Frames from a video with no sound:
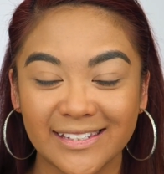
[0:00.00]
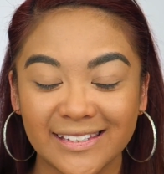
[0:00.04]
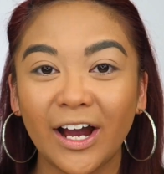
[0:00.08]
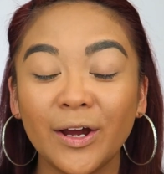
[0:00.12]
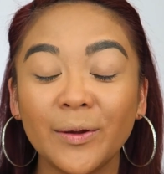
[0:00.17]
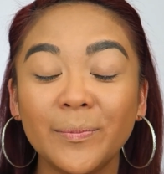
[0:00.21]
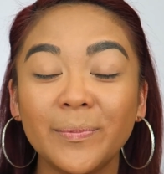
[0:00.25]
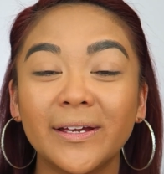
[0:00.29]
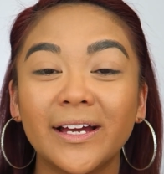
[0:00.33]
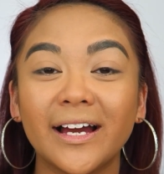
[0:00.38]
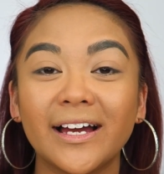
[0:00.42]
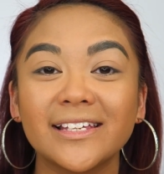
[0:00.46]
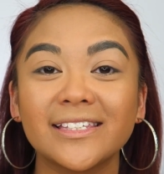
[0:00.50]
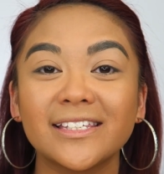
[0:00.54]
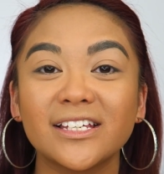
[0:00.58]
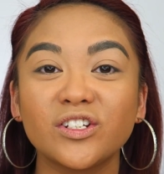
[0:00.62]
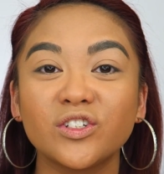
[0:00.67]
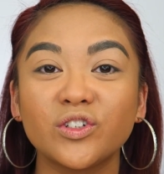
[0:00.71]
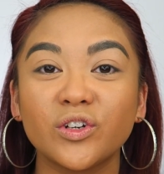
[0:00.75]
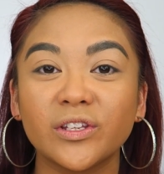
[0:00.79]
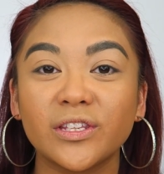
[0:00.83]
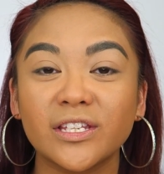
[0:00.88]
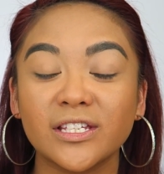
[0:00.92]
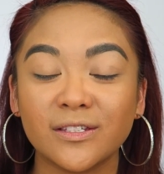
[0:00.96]
I hope you guys
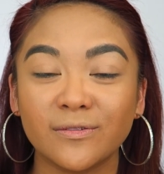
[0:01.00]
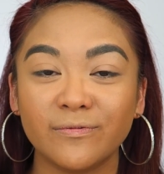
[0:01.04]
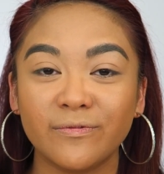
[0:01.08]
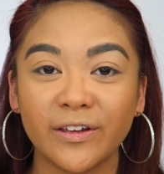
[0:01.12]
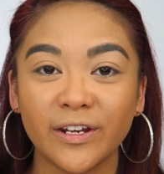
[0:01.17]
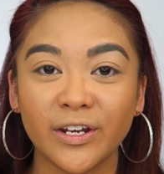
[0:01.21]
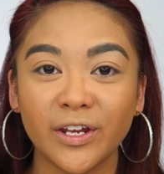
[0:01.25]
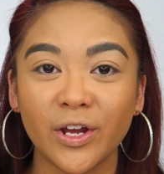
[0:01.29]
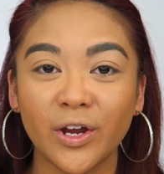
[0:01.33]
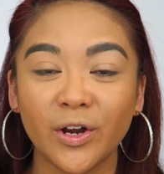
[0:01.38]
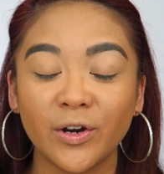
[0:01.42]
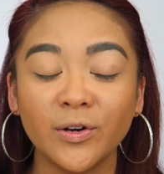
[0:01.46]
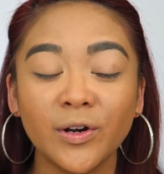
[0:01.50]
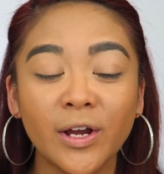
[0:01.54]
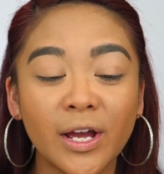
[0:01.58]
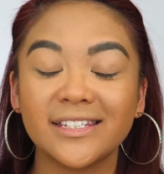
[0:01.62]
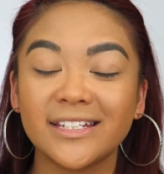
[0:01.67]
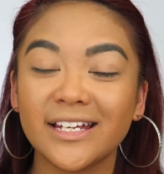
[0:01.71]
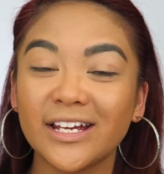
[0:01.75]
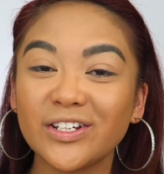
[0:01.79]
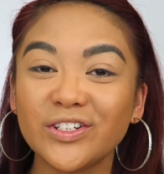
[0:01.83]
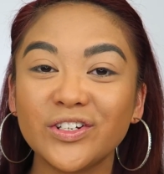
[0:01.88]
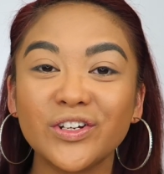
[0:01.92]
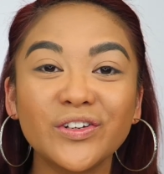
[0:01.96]
enjoyed this video.
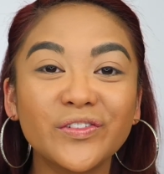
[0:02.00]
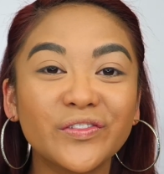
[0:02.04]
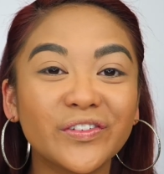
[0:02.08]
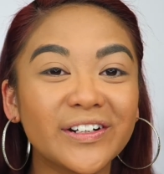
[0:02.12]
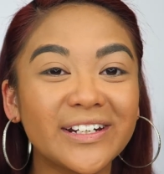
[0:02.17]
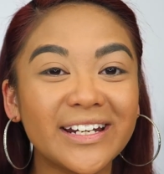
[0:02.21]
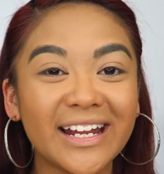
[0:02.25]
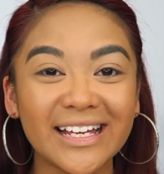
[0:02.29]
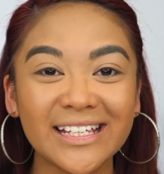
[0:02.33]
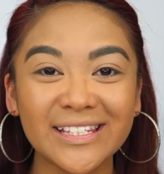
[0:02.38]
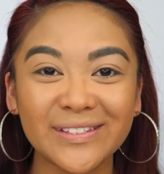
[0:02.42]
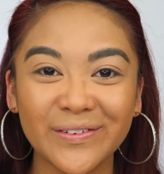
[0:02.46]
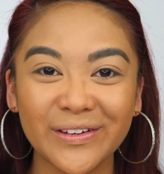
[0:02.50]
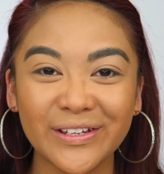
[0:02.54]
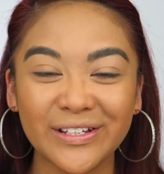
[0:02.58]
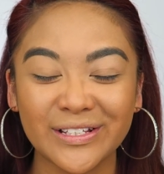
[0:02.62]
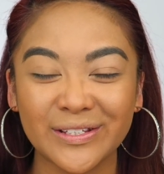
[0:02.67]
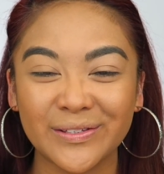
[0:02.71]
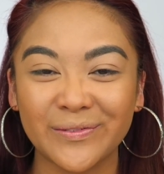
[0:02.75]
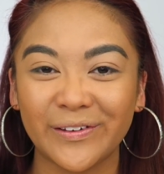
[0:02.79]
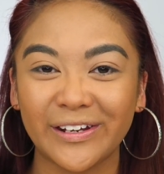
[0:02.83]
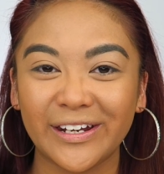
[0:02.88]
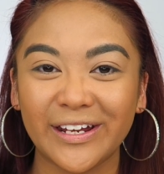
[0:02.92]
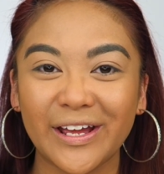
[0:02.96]
Stay tuned for next
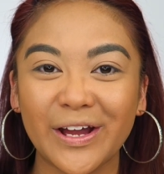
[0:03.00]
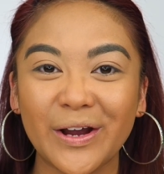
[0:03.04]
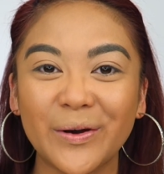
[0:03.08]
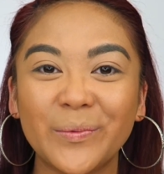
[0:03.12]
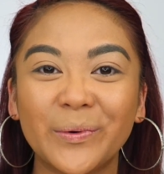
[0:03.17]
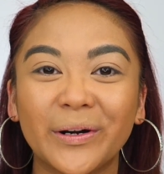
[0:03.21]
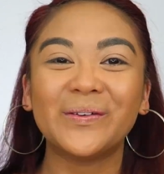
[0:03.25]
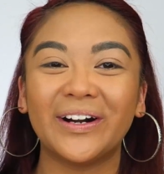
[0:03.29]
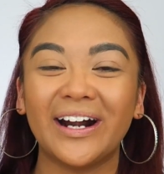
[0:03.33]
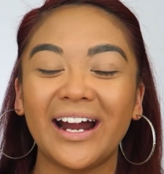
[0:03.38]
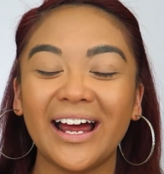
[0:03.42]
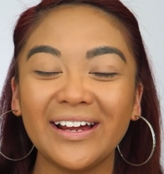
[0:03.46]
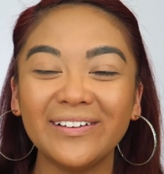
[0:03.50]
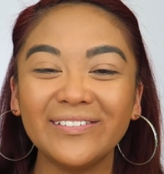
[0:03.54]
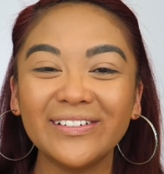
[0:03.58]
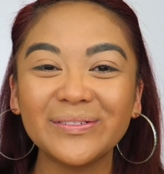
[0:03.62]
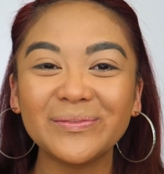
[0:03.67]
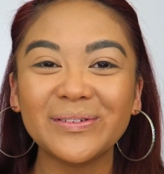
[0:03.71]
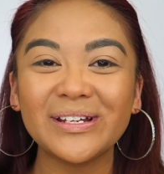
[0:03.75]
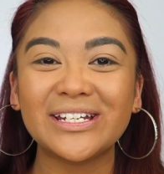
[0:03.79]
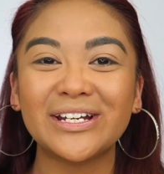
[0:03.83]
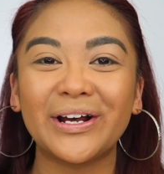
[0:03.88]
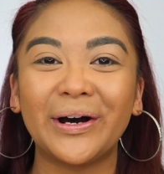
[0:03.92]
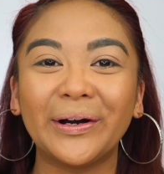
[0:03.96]
week's video where I
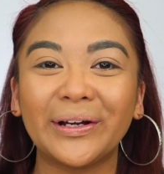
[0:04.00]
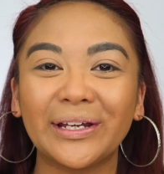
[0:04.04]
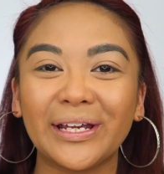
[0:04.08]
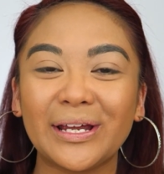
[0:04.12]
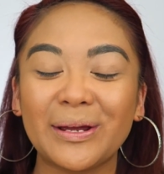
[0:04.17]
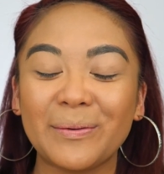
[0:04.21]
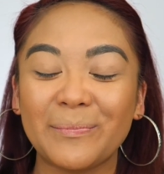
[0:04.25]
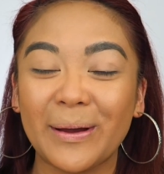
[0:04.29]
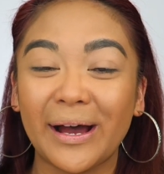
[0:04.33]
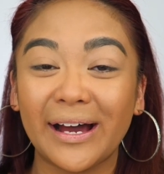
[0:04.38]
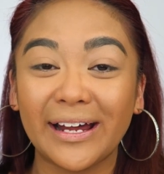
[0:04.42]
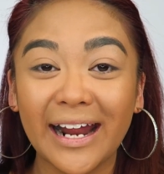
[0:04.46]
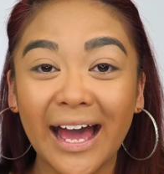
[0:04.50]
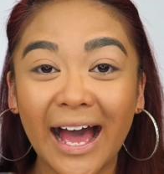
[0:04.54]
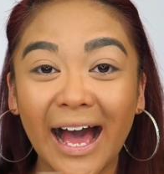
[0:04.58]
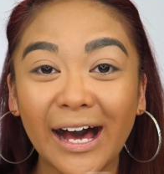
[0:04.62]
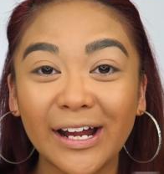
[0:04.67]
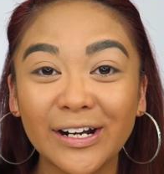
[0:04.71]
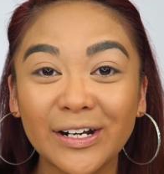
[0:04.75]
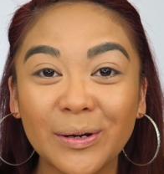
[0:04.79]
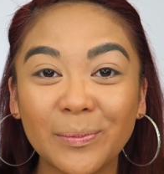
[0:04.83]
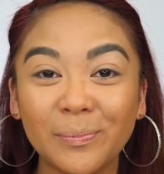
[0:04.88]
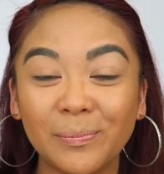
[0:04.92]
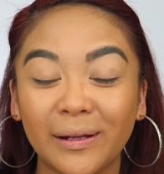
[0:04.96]
will be talking about
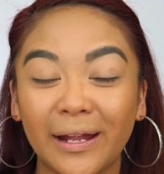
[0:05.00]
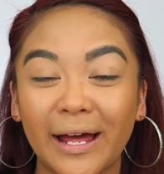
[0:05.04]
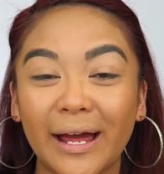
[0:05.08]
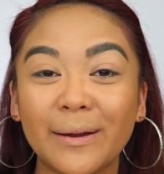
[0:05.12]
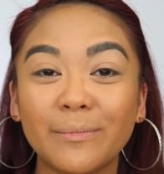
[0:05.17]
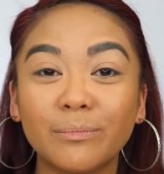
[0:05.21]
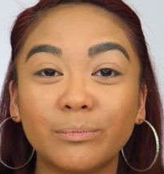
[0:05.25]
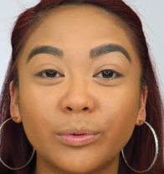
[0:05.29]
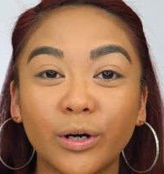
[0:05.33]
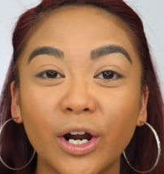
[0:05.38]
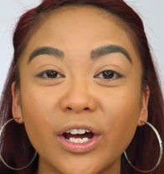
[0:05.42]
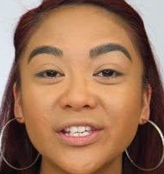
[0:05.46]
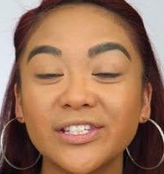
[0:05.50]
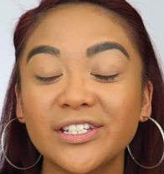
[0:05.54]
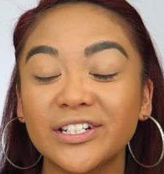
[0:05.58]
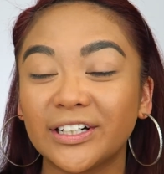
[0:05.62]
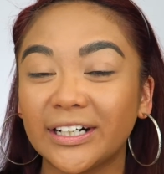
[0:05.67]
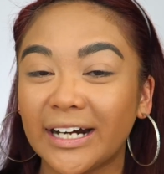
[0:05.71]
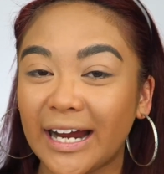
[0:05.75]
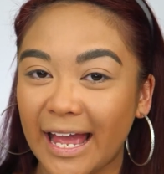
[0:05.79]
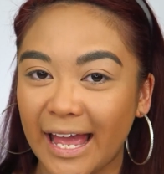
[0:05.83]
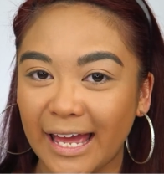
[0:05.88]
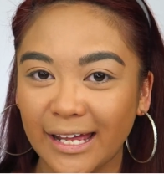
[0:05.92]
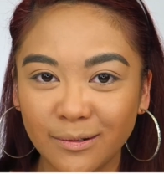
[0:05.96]
how to apply
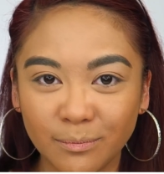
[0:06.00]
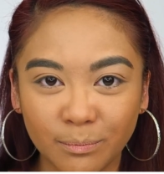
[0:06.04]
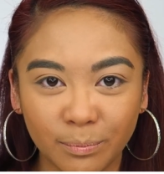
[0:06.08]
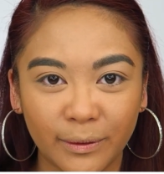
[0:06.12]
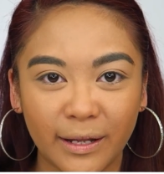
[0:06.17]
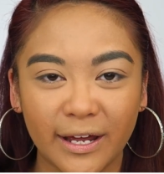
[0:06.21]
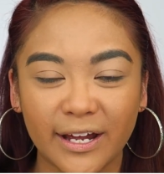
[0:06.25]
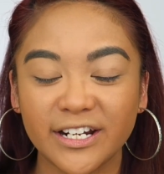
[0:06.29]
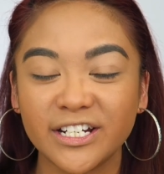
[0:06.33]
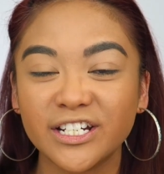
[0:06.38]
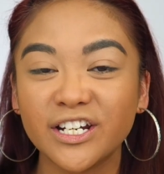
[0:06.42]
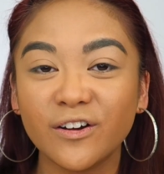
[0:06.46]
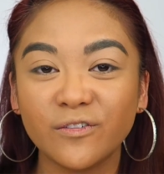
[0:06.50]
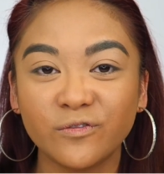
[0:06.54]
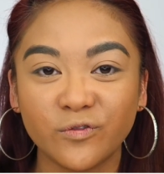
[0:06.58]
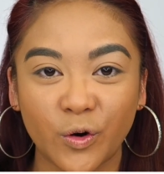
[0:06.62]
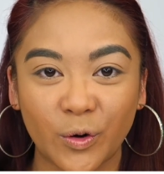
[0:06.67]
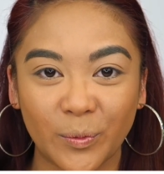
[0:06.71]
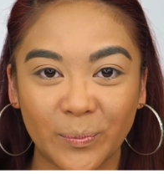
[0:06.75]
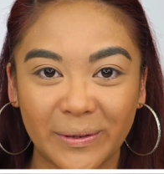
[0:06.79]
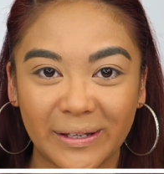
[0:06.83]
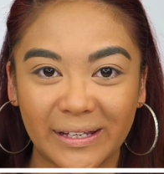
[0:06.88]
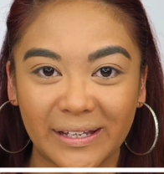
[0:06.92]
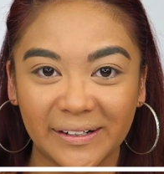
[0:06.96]
bronzer and blush
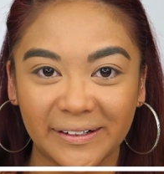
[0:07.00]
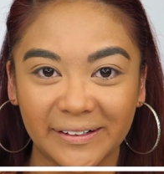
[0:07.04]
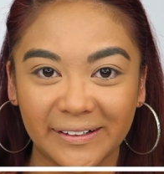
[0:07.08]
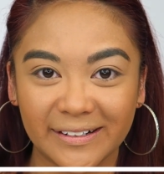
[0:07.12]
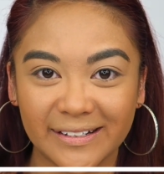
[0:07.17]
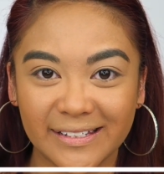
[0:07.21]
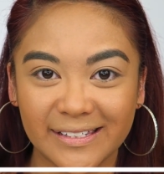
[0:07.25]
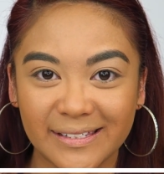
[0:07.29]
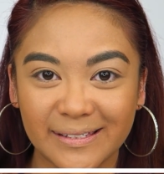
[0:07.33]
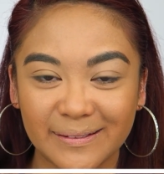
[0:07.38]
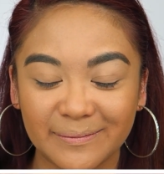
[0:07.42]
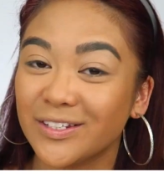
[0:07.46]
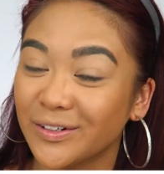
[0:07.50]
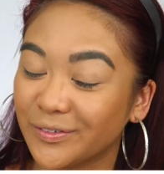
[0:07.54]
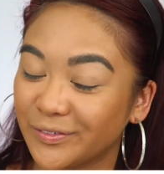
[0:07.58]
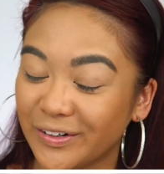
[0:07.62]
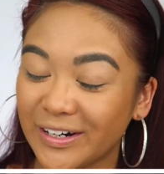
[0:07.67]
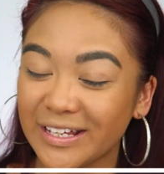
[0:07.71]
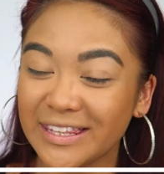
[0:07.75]
for beginners. So